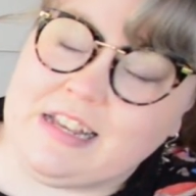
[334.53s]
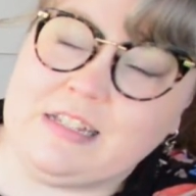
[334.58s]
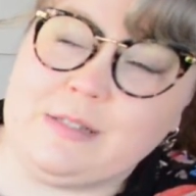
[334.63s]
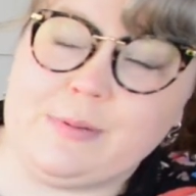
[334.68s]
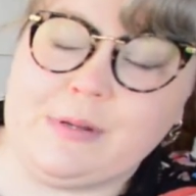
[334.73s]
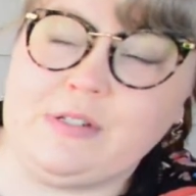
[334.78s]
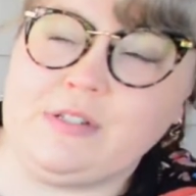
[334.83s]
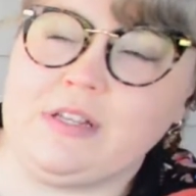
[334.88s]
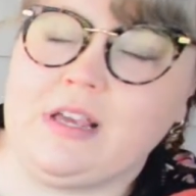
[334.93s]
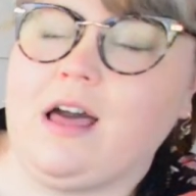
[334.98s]

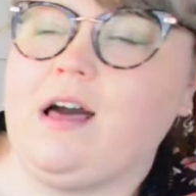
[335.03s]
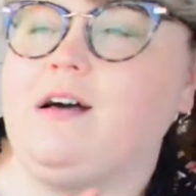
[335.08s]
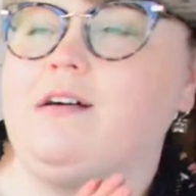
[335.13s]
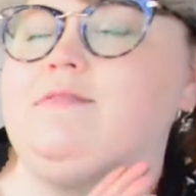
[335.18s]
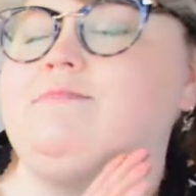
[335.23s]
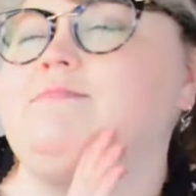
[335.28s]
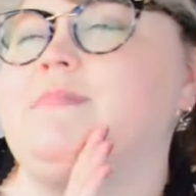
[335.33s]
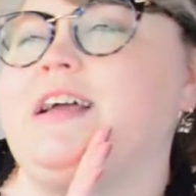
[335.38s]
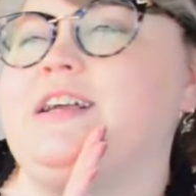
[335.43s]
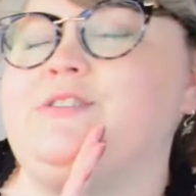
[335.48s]
especially,
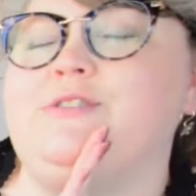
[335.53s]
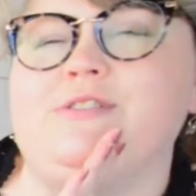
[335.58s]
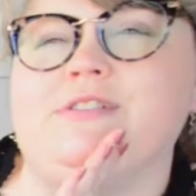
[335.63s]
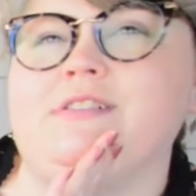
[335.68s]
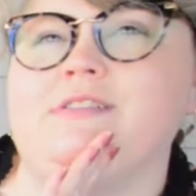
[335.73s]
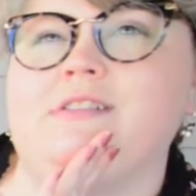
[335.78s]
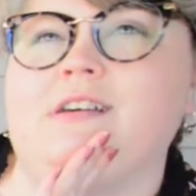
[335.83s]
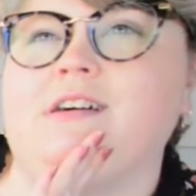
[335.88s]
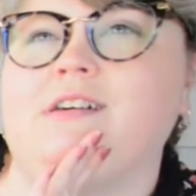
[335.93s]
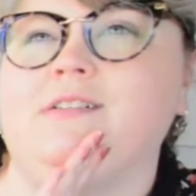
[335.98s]

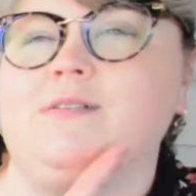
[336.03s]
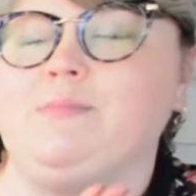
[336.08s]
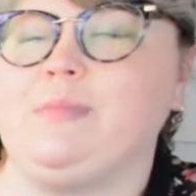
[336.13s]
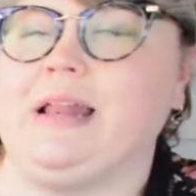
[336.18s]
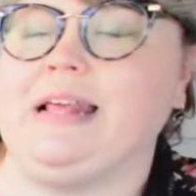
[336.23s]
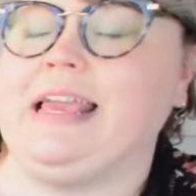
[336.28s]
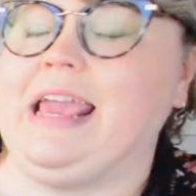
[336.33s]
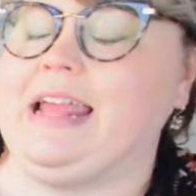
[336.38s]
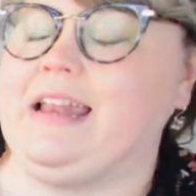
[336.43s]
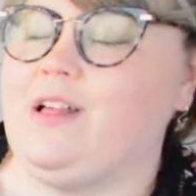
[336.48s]
but
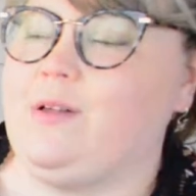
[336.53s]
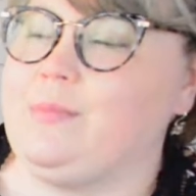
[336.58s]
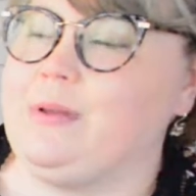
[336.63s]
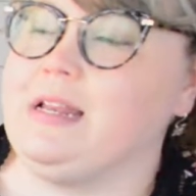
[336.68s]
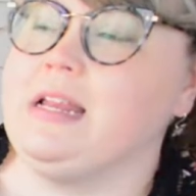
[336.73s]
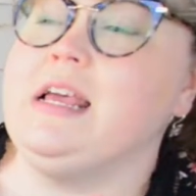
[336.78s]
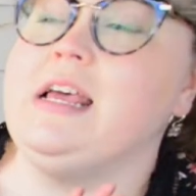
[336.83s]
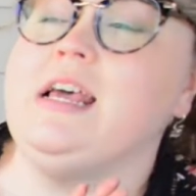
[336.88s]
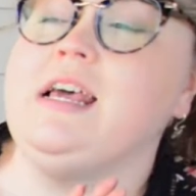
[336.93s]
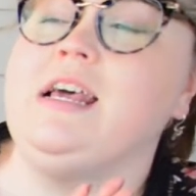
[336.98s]
I can't help it.
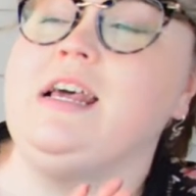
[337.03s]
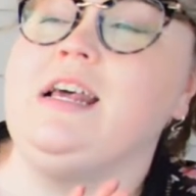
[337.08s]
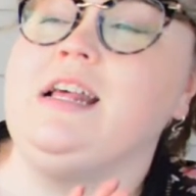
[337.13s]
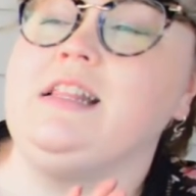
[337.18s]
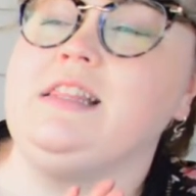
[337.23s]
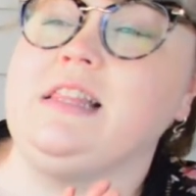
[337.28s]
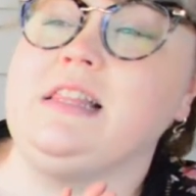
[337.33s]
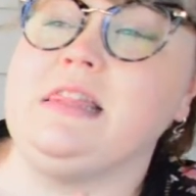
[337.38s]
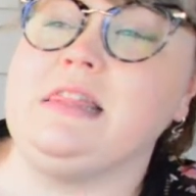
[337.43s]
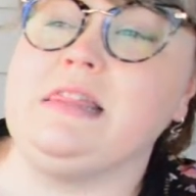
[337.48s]

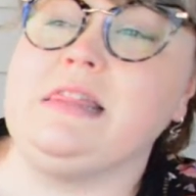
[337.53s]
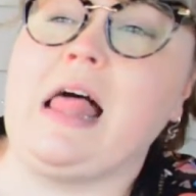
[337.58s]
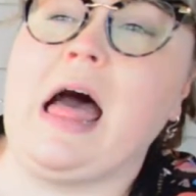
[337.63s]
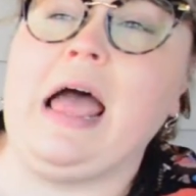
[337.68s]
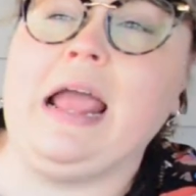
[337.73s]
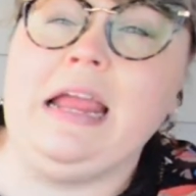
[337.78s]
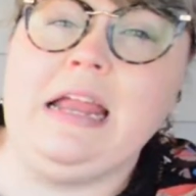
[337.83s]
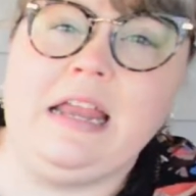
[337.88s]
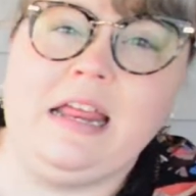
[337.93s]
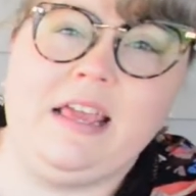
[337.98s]
The
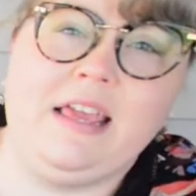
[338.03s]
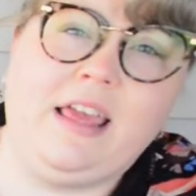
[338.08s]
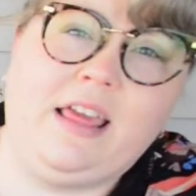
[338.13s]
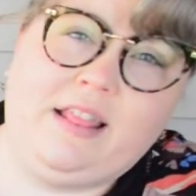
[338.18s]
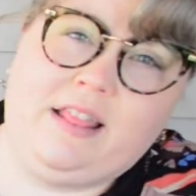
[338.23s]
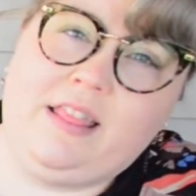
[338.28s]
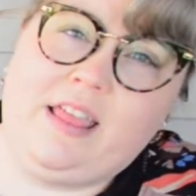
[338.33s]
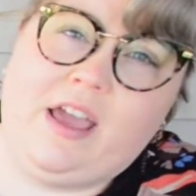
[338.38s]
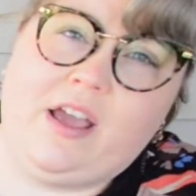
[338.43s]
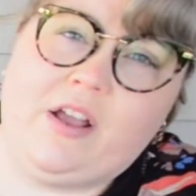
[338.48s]
lighting
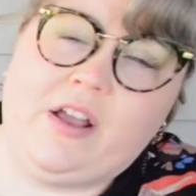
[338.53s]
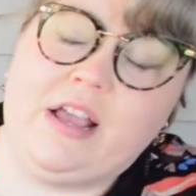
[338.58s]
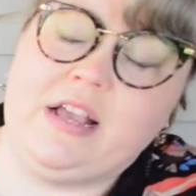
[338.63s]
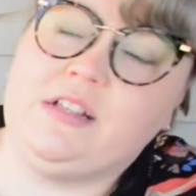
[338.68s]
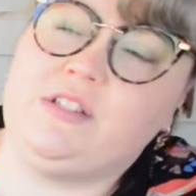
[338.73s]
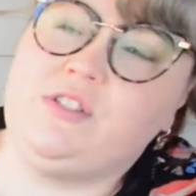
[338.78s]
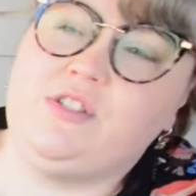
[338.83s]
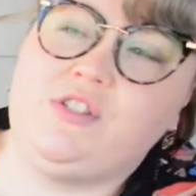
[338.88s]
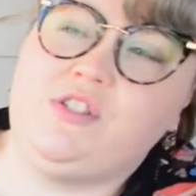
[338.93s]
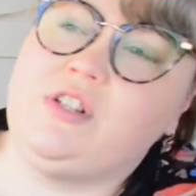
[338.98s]
in there
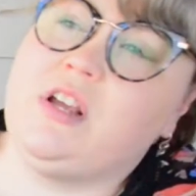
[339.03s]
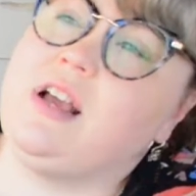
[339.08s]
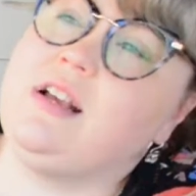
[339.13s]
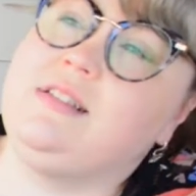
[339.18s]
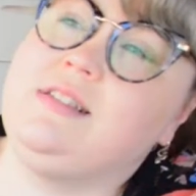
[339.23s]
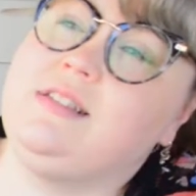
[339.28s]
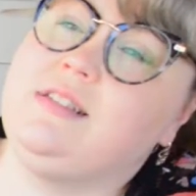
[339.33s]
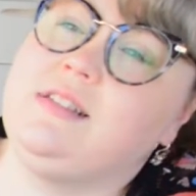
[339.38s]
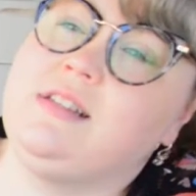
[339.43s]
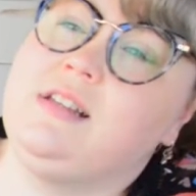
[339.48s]
is
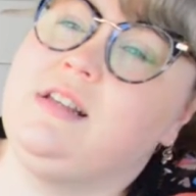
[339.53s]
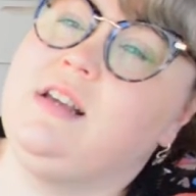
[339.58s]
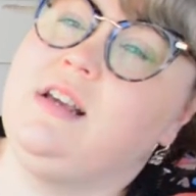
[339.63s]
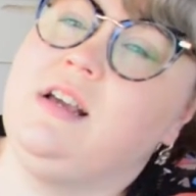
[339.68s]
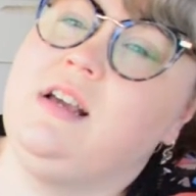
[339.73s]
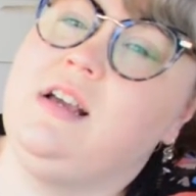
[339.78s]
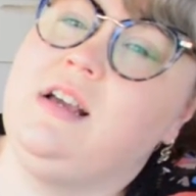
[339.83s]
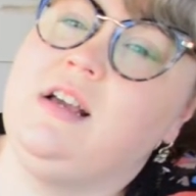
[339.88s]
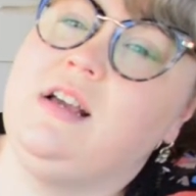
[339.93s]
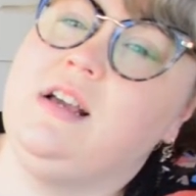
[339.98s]
just
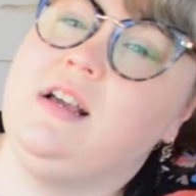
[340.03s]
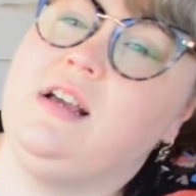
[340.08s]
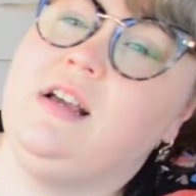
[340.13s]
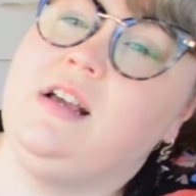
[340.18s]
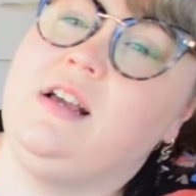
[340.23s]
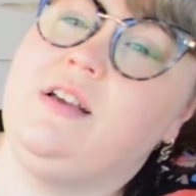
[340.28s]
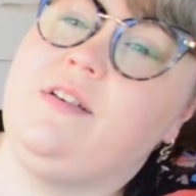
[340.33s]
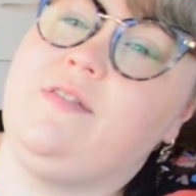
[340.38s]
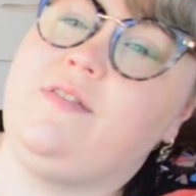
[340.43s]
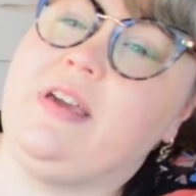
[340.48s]

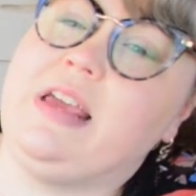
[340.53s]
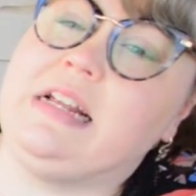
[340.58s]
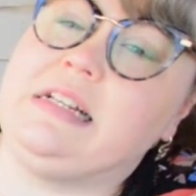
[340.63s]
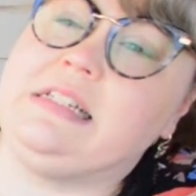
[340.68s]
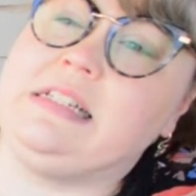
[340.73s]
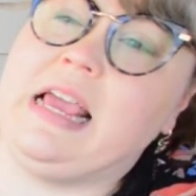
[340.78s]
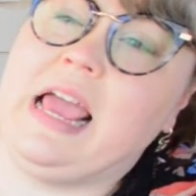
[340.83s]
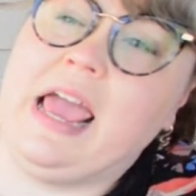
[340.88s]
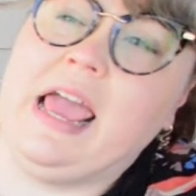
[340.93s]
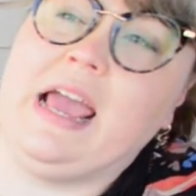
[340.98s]

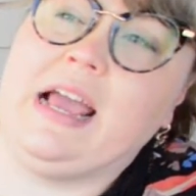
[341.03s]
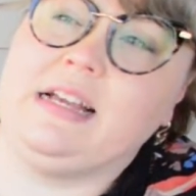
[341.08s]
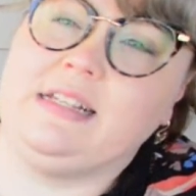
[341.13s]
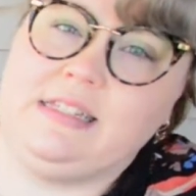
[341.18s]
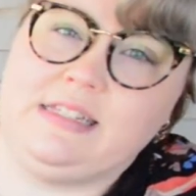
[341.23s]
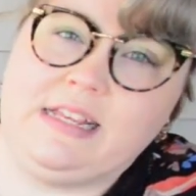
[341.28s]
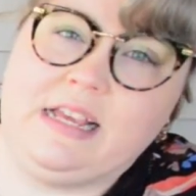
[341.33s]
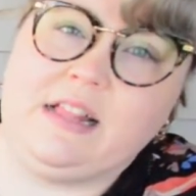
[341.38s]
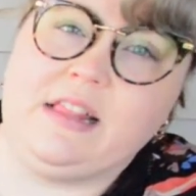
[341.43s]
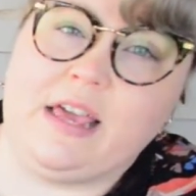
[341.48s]

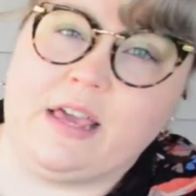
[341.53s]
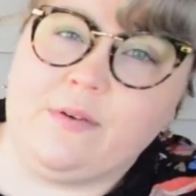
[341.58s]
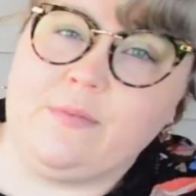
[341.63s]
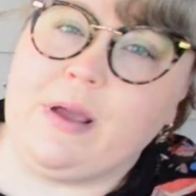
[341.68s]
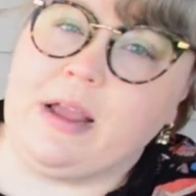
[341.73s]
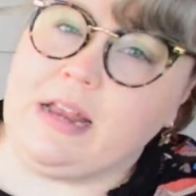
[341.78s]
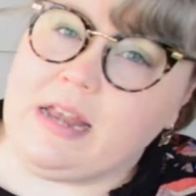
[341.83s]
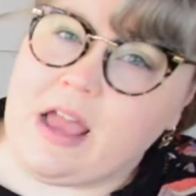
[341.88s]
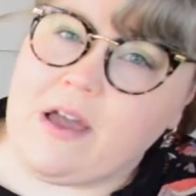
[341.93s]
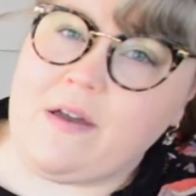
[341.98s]
fantastic. Like
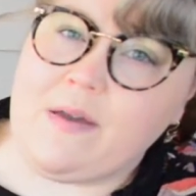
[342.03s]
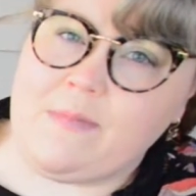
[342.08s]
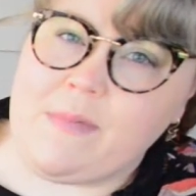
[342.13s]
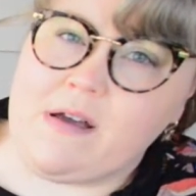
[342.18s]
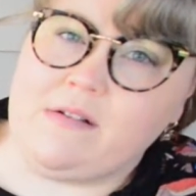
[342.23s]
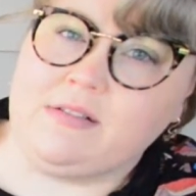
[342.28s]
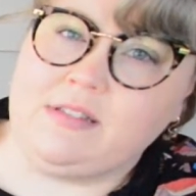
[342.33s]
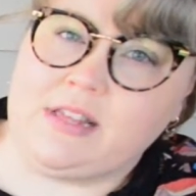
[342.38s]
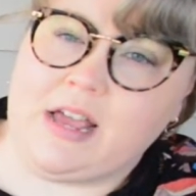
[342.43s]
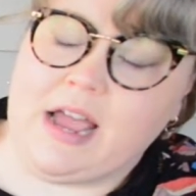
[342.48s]
right now I'm
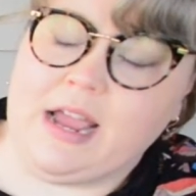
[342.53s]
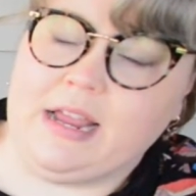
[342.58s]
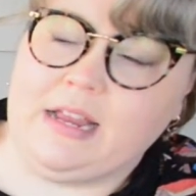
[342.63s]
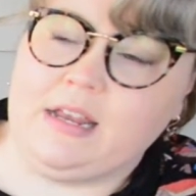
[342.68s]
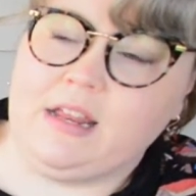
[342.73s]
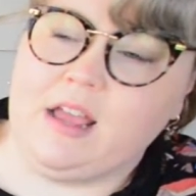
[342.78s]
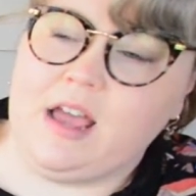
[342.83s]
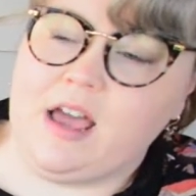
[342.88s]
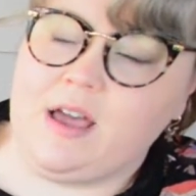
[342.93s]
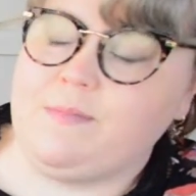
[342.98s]
outside
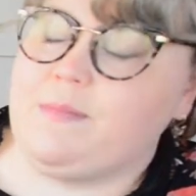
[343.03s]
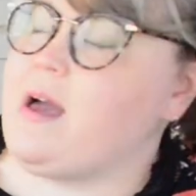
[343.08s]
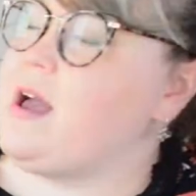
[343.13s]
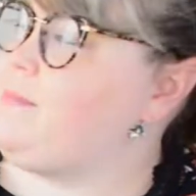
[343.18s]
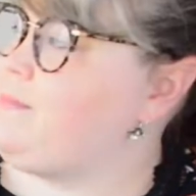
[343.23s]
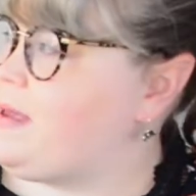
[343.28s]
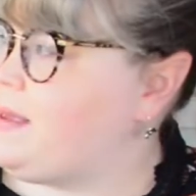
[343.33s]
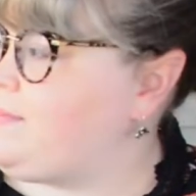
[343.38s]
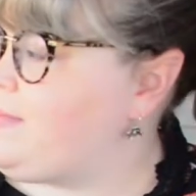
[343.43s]
on my